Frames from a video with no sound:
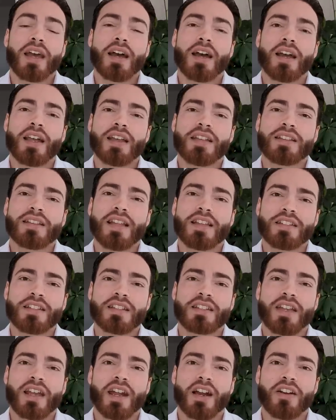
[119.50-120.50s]
it
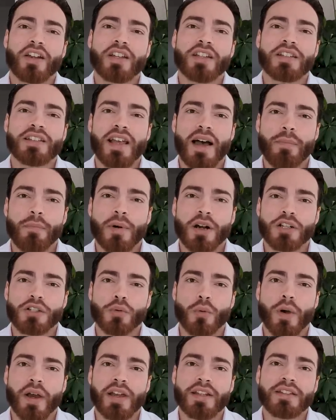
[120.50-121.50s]
doesn't carry that
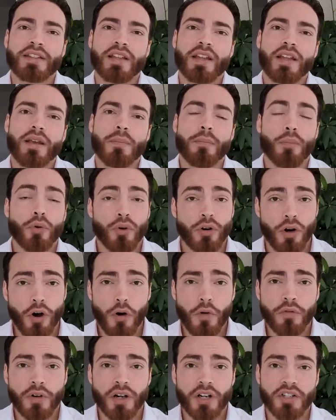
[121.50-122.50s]
much weight.
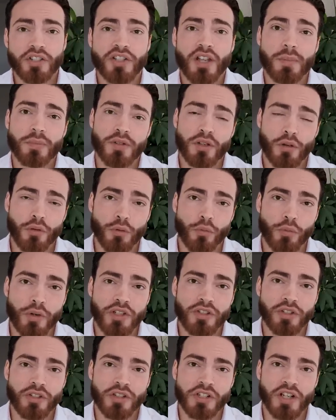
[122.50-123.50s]
Moreover, subsequent
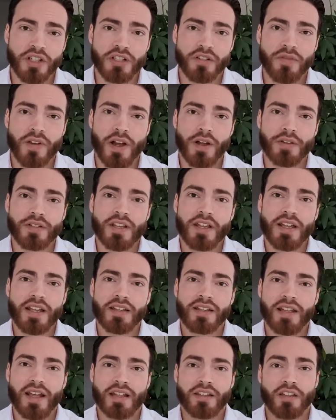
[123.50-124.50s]
research has found
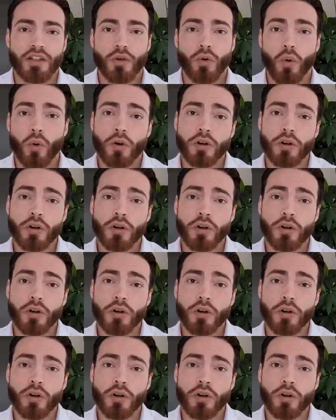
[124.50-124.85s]
that the